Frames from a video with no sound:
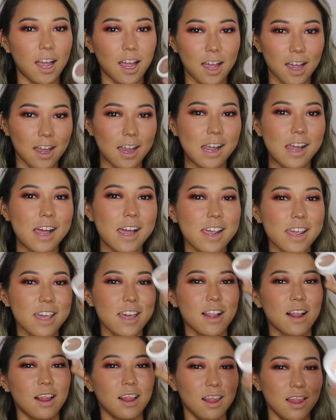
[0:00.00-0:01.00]
I
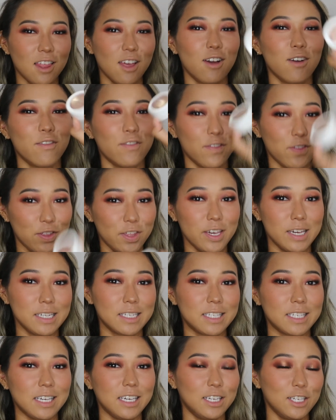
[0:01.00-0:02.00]
love
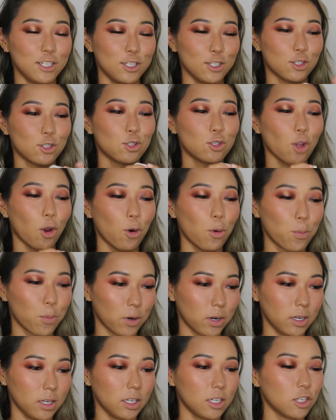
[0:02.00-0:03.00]
this. It is so
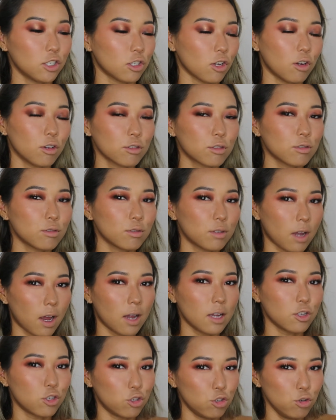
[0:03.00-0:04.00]
pretty. It is also
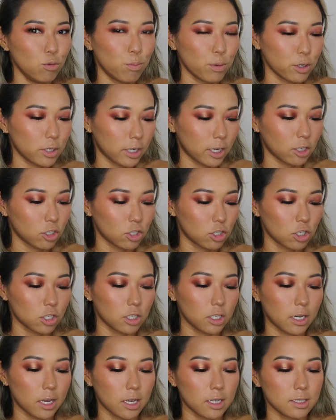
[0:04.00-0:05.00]
not super texture
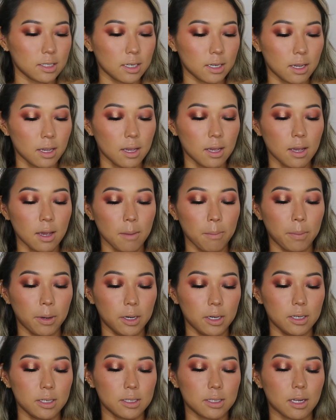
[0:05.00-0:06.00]
enhancing,
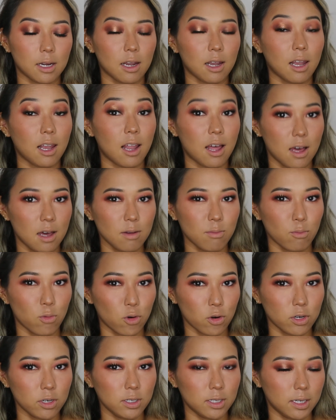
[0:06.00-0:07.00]
but it is a lot
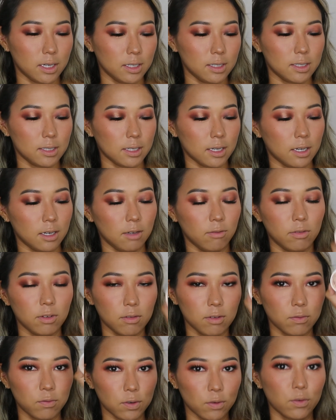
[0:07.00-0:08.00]
more intense. And if
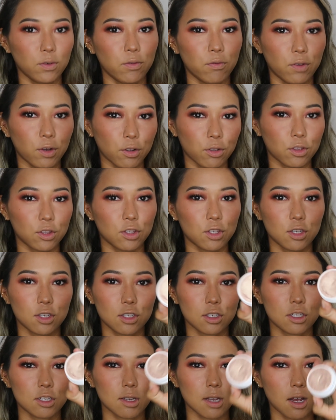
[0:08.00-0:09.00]
you've ever felt
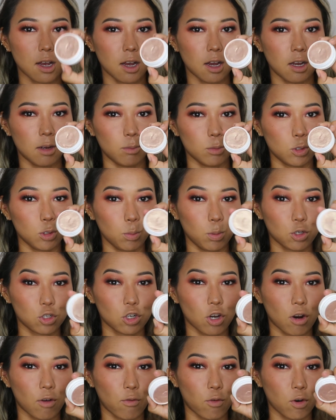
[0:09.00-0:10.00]
this Super
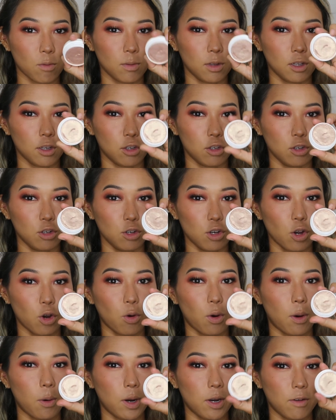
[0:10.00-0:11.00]
Shock formula, you
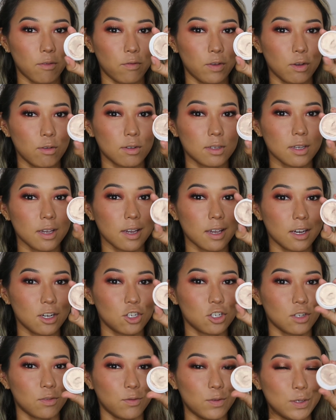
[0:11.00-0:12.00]
know what it feels like. It
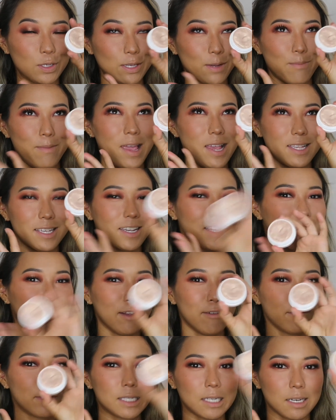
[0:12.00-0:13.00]
just feels amazing. I
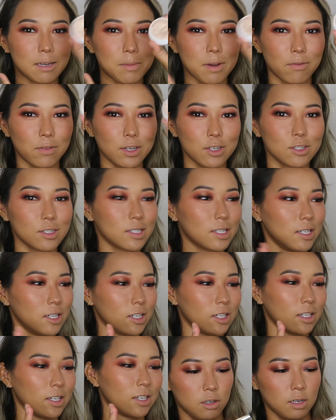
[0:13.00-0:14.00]
love sticking my fingers in
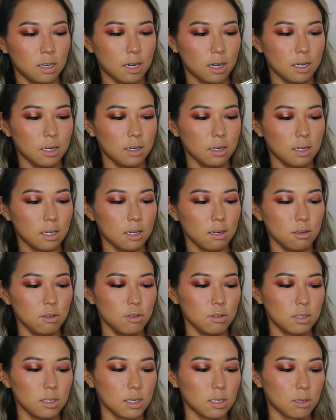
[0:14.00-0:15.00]
here. You kind of can
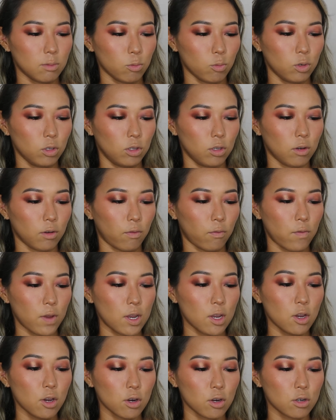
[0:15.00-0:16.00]
use this with your
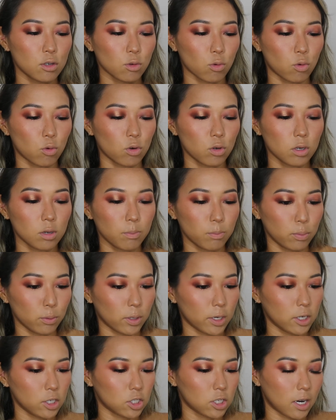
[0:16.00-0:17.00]
fingers or a
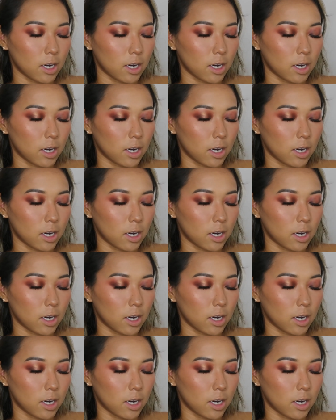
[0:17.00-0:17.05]
brush.